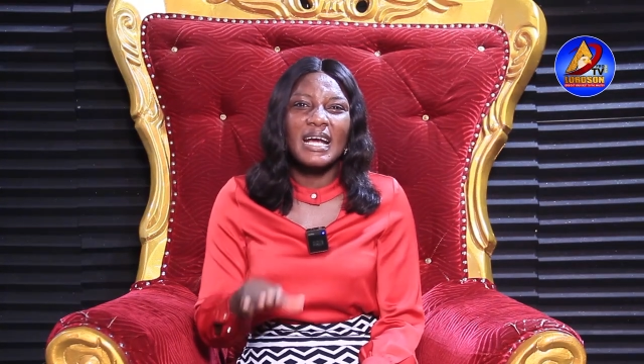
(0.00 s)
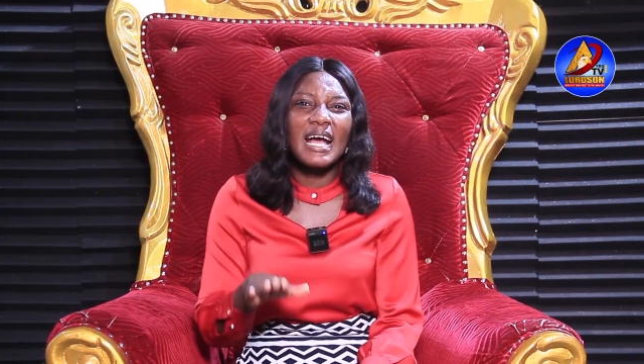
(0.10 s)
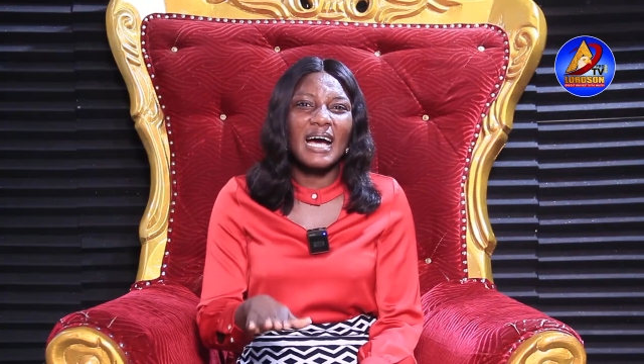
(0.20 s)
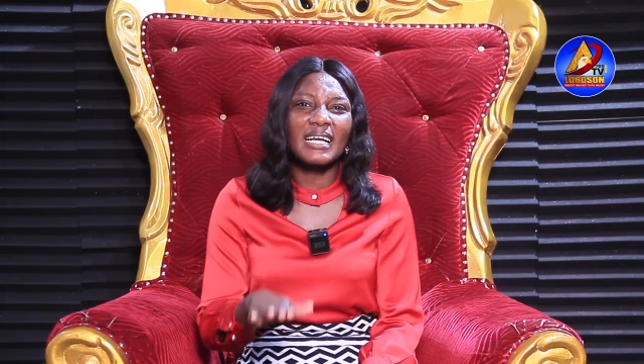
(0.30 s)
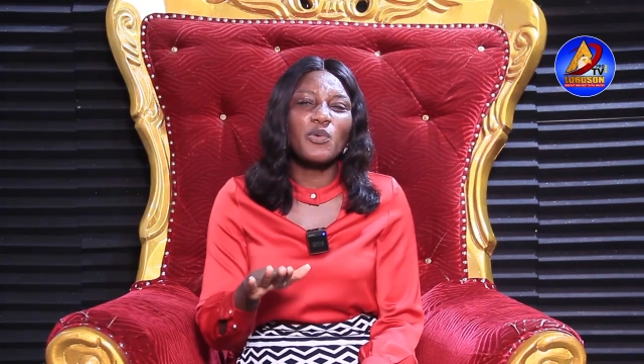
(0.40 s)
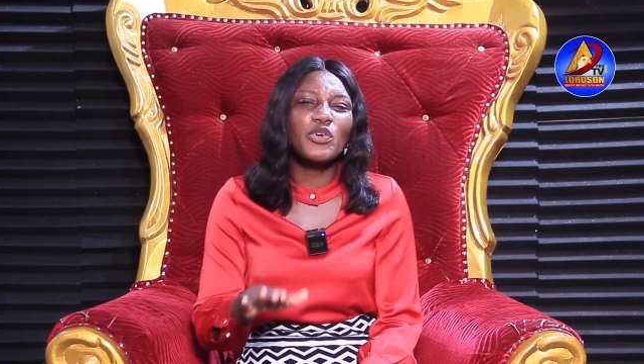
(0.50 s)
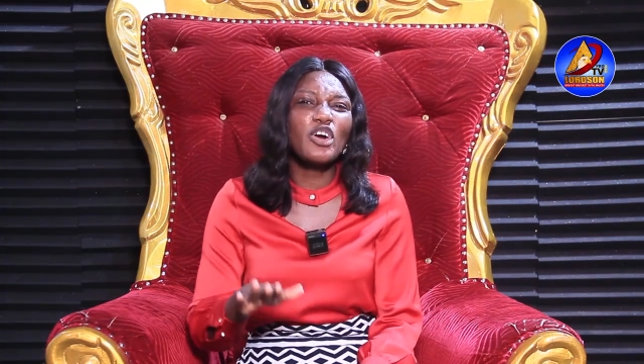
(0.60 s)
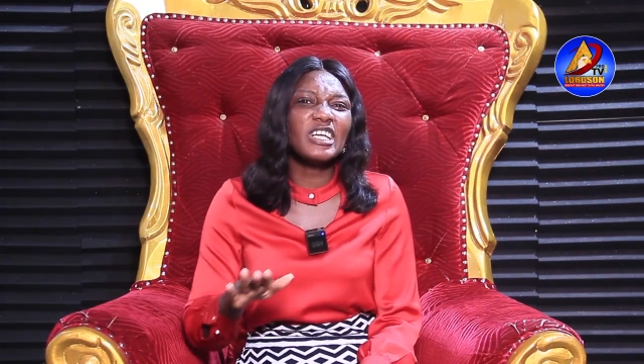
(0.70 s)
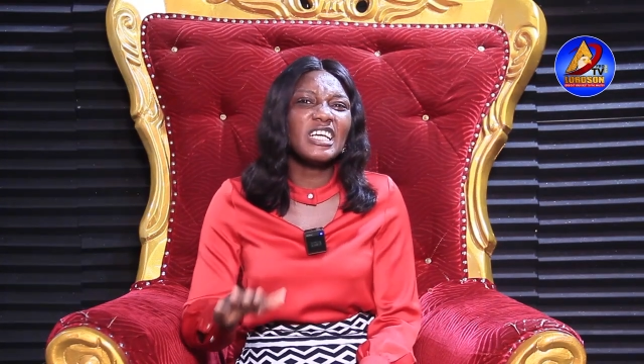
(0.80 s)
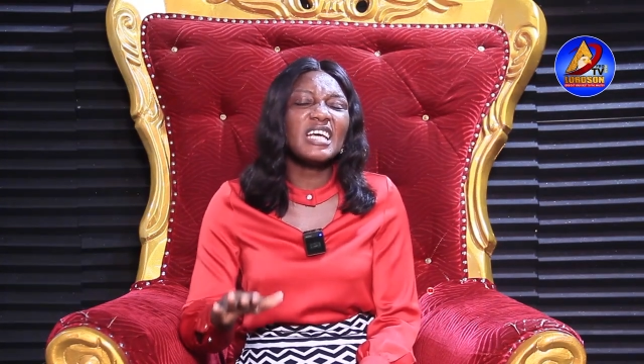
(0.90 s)
Ghana, we
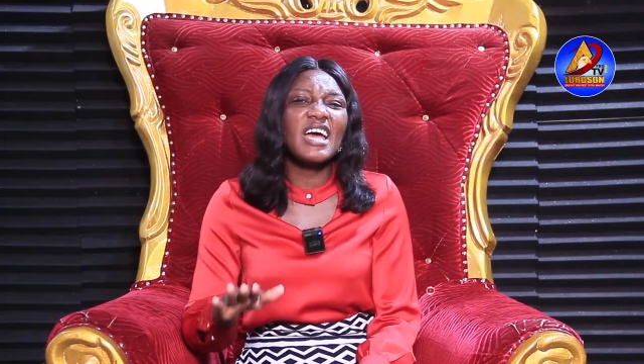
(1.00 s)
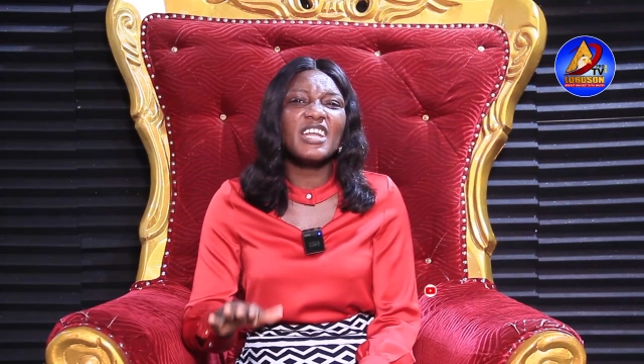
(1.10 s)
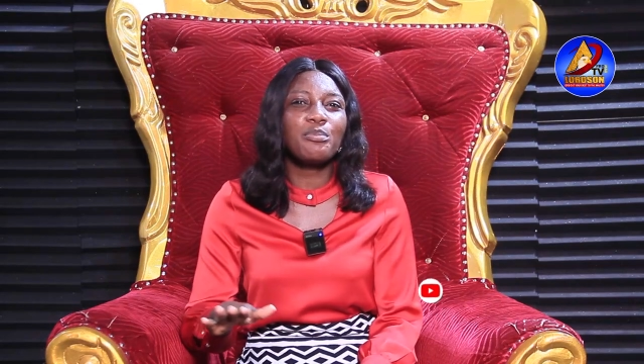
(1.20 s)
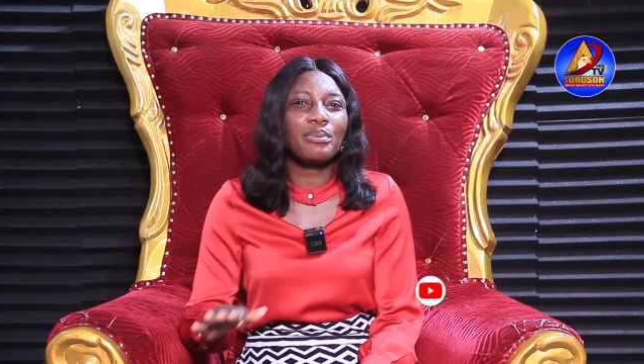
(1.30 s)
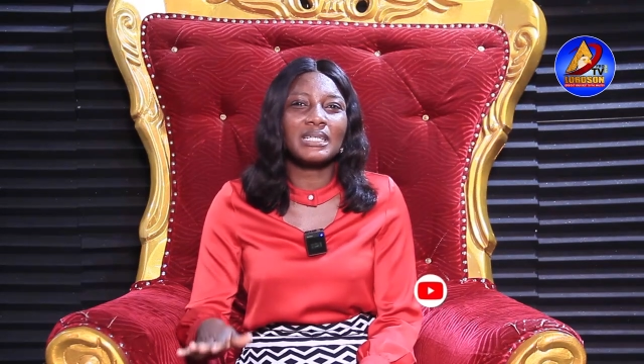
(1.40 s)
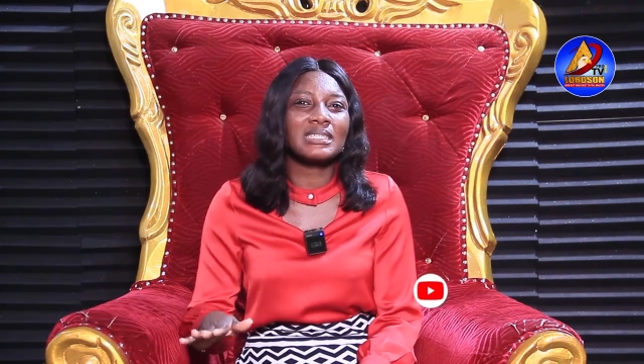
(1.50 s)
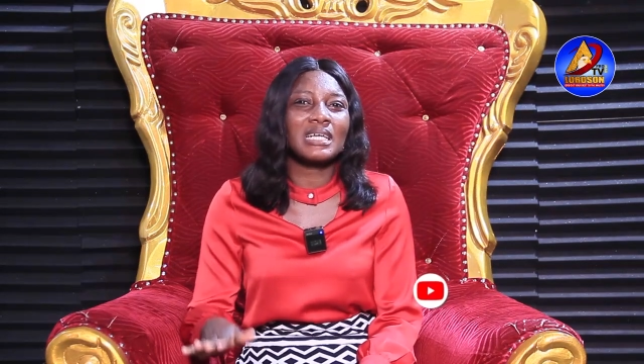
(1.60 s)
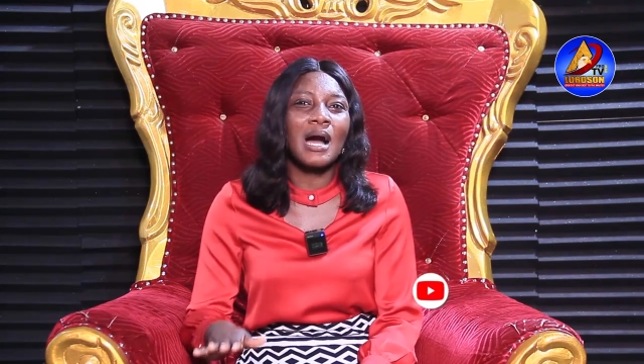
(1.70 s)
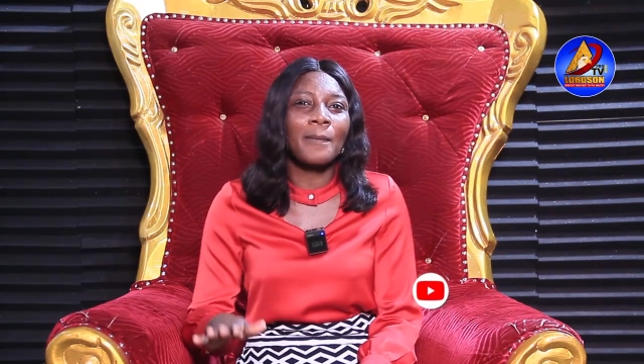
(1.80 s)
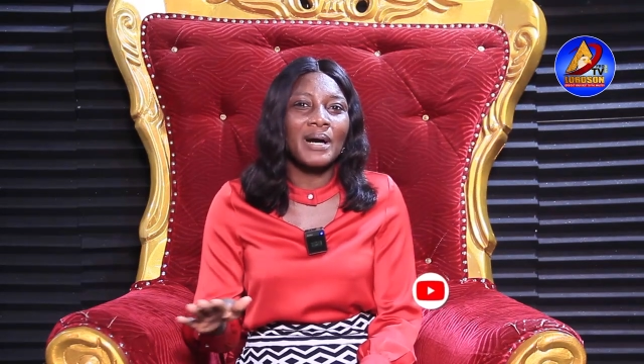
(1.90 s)
don't need any
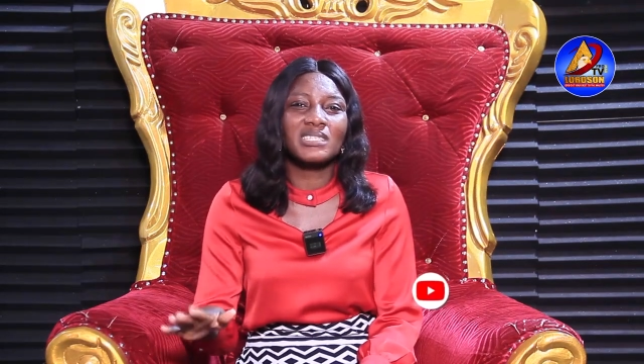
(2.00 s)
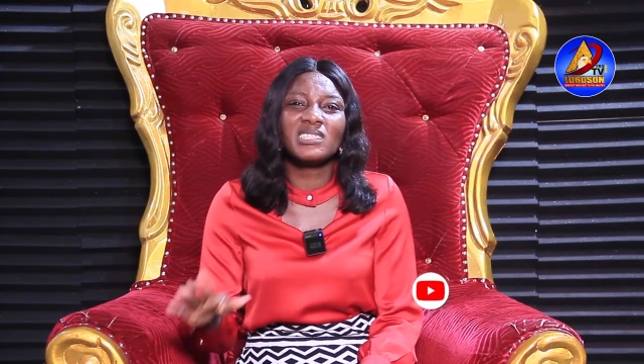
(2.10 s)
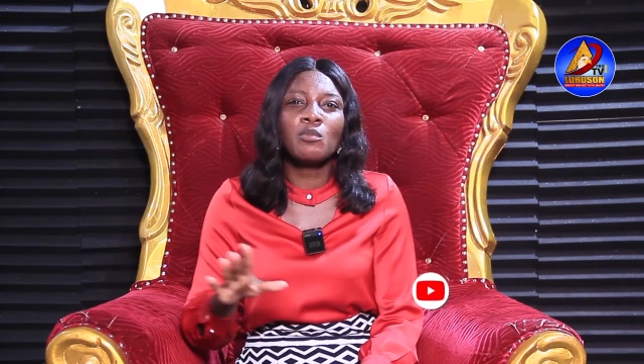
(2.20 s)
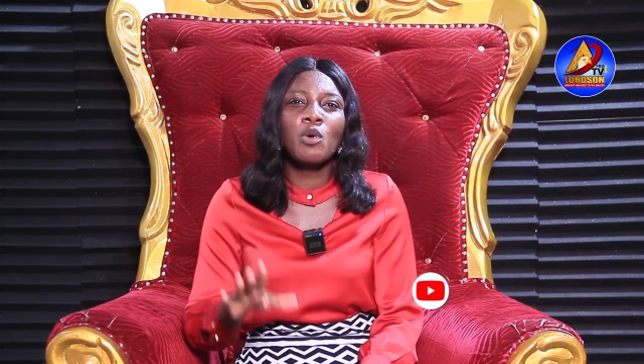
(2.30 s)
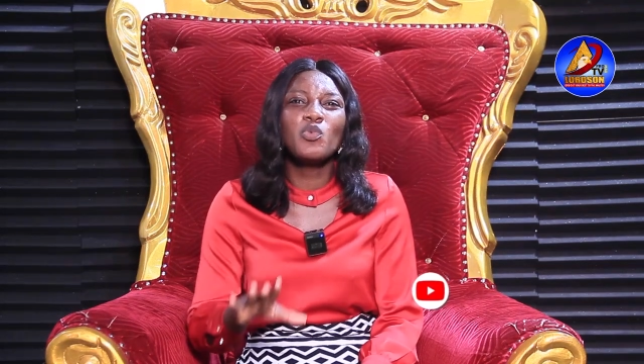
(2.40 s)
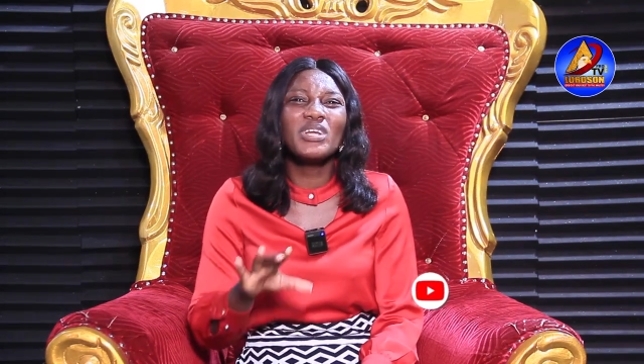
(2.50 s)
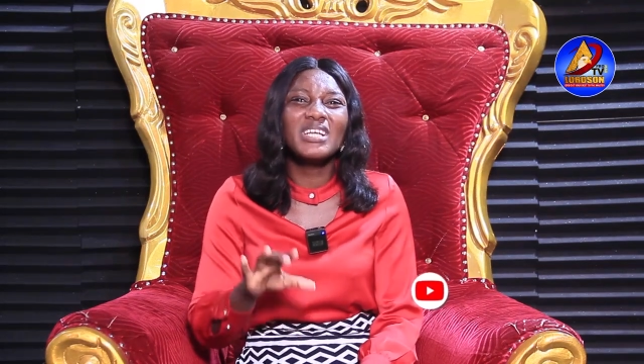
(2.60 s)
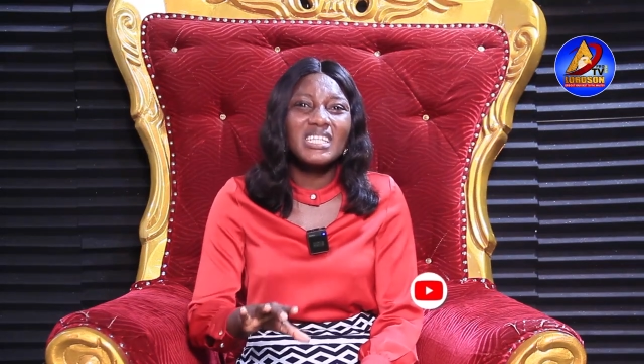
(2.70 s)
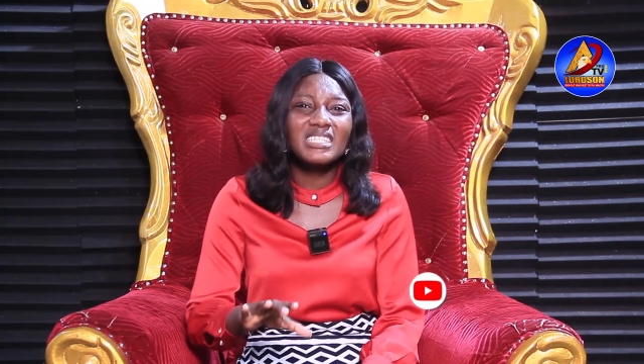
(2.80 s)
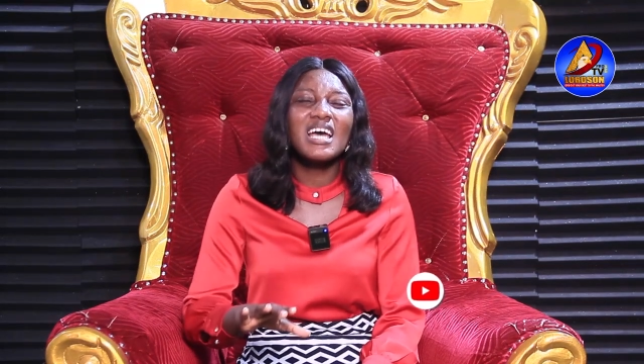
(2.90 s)
political party name. We
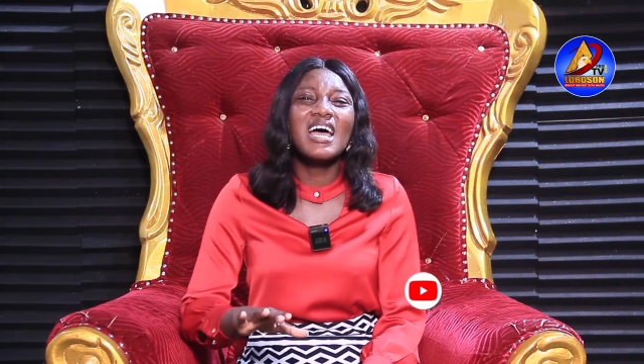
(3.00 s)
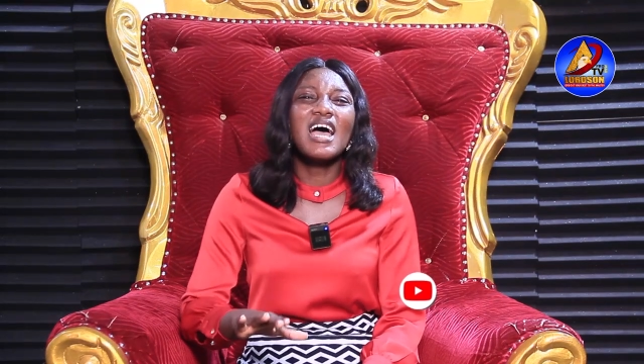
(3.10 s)
need